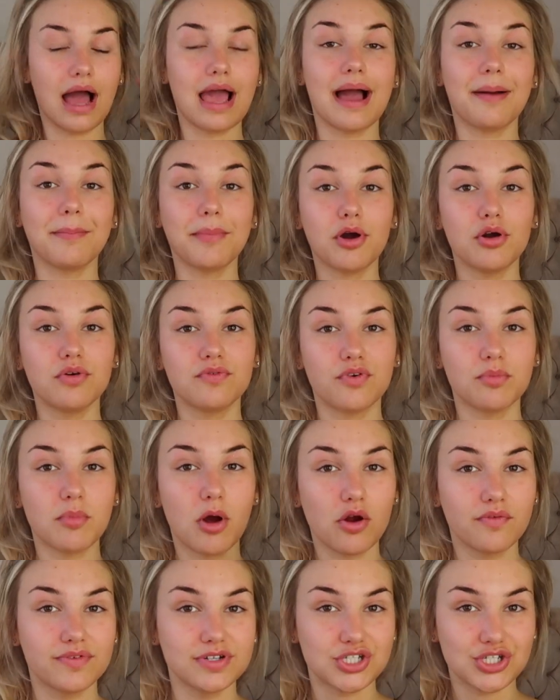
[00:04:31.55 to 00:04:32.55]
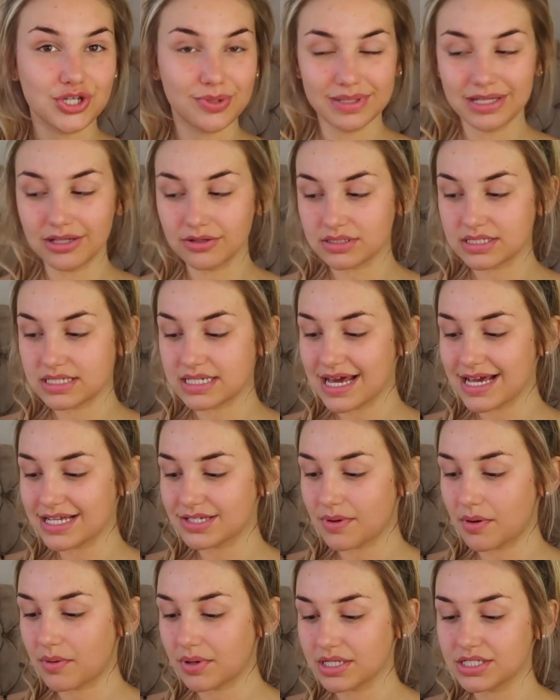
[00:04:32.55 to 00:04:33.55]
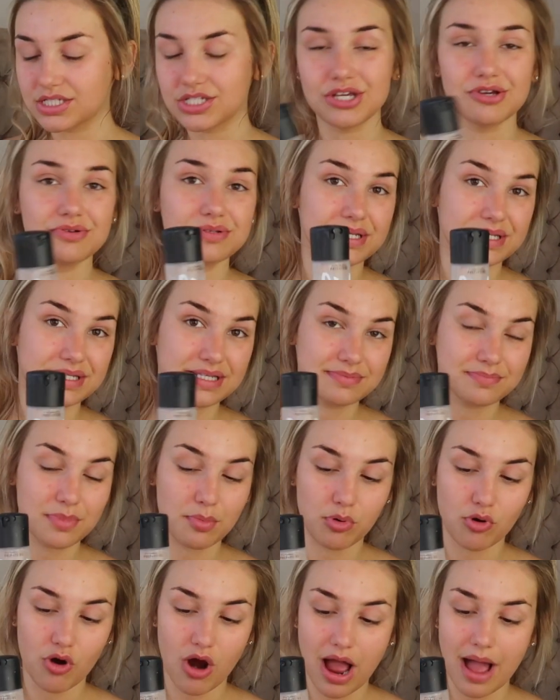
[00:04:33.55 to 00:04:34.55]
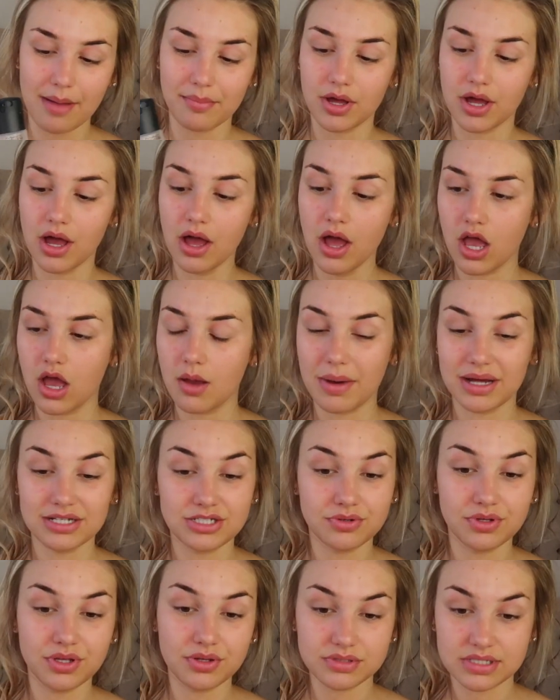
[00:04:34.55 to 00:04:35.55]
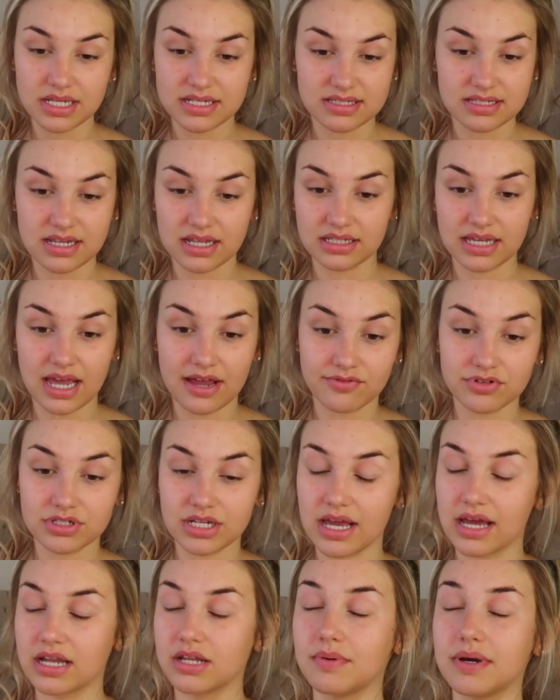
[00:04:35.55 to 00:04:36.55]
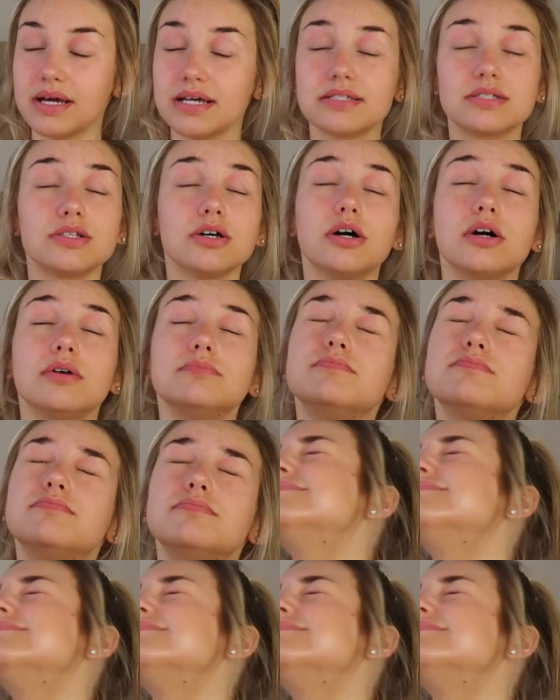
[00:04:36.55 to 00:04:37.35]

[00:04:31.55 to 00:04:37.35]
I am going for more of a dewy look today, so I wanted to use this as my primer. I do use this nearly every day anyway, so